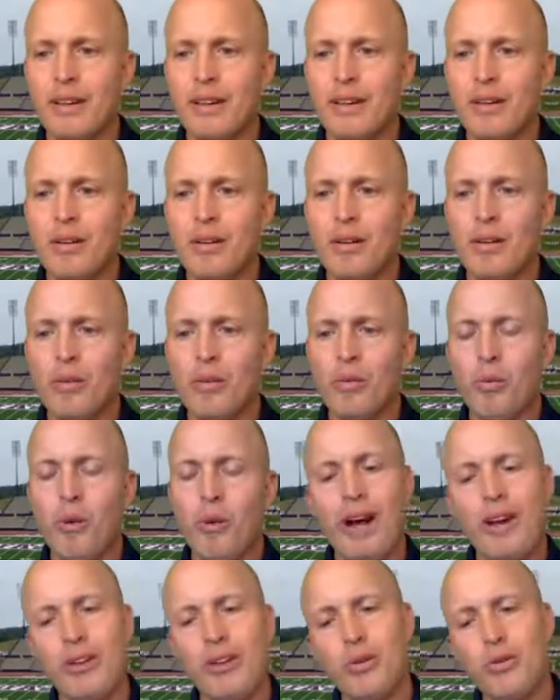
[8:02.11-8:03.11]
Right.
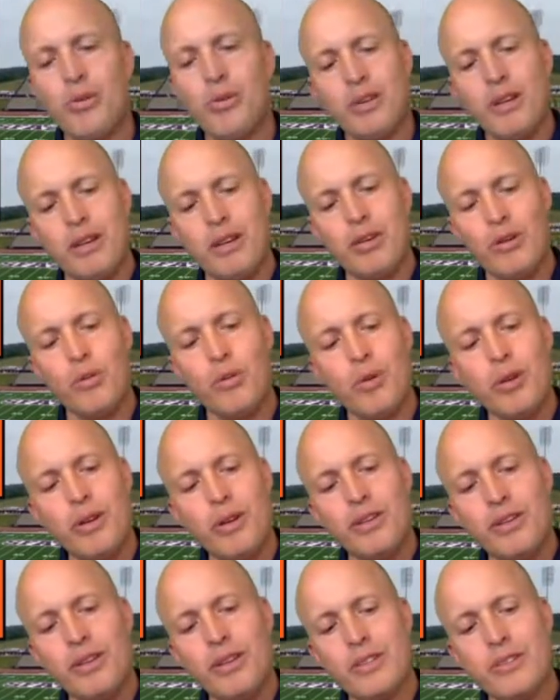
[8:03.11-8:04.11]
Why do you think, or what
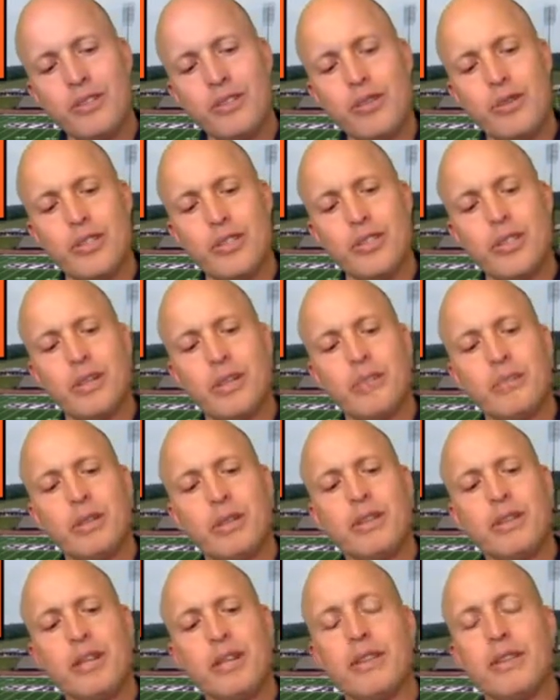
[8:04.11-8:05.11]
do you think it's going to take?
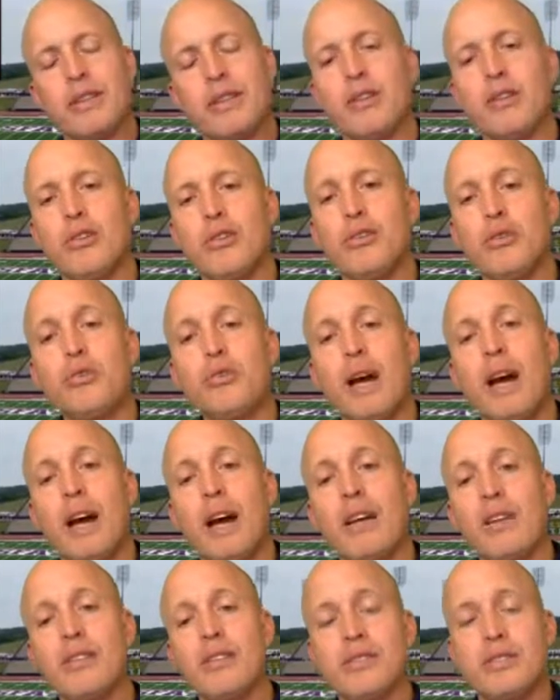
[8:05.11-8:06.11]
Because I think you
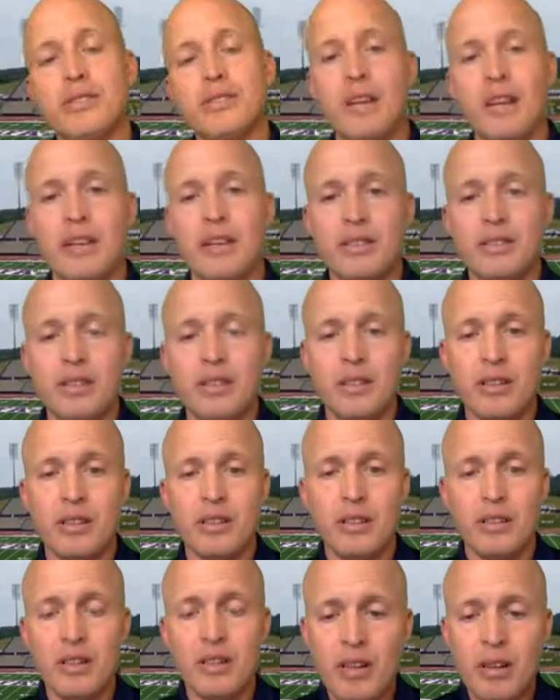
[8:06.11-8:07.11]
guys, as
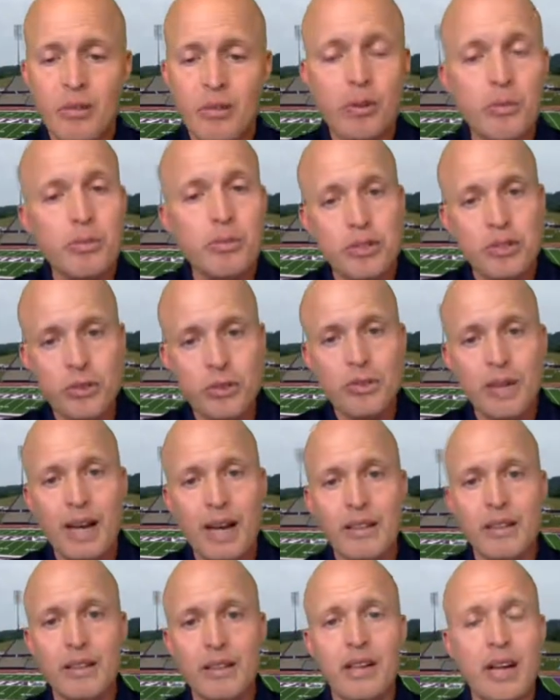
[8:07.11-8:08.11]
a former
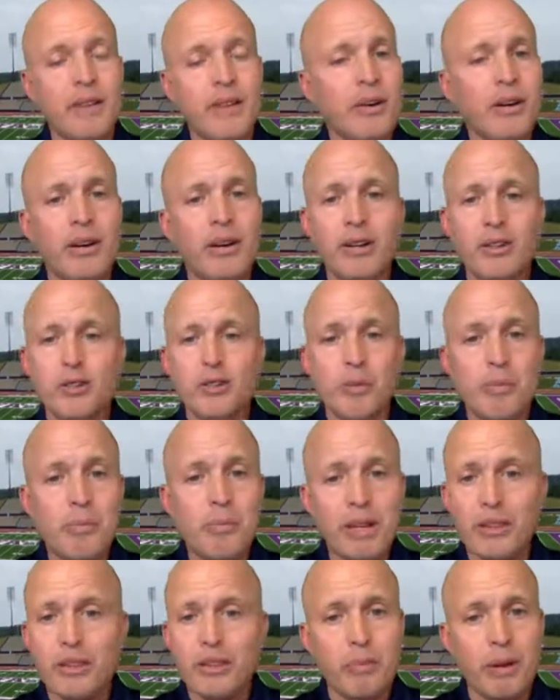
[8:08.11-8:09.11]
student athlete, have a, a
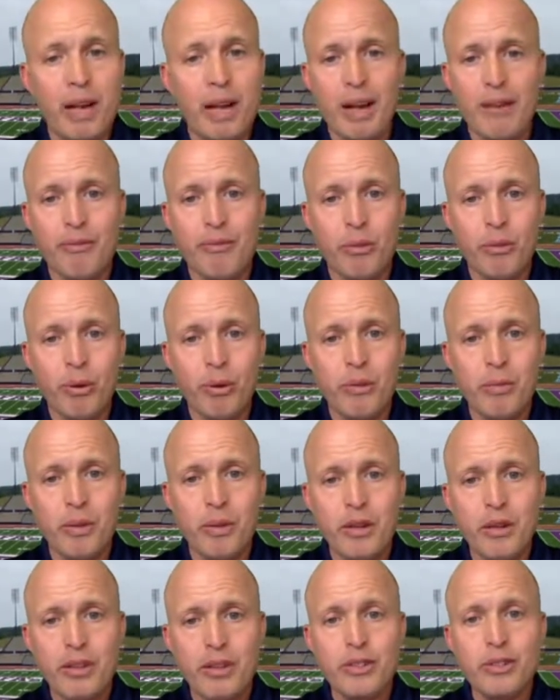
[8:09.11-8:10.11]
tremendous platform
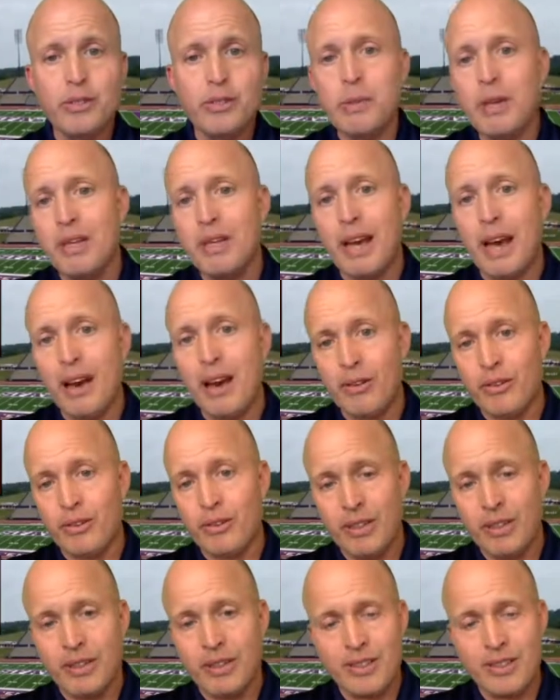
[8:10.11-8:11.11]
to speak mm-hmm. out
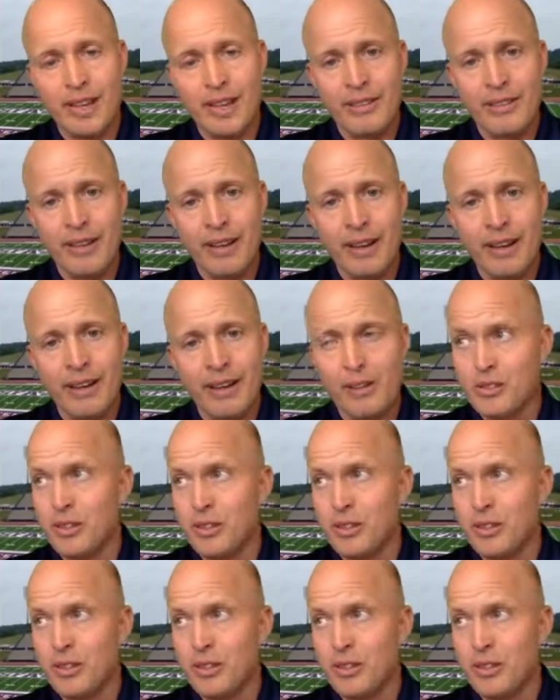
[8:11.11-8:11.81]
on things like that.